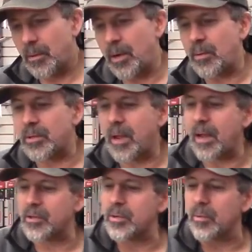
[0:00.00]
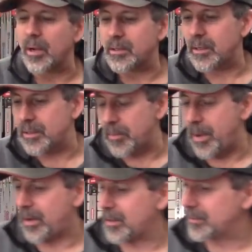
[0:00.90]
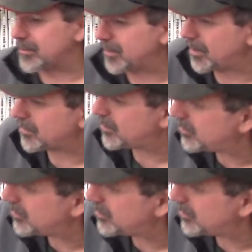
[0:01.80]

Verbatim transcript: anyway, so how she run? Let's get back on, on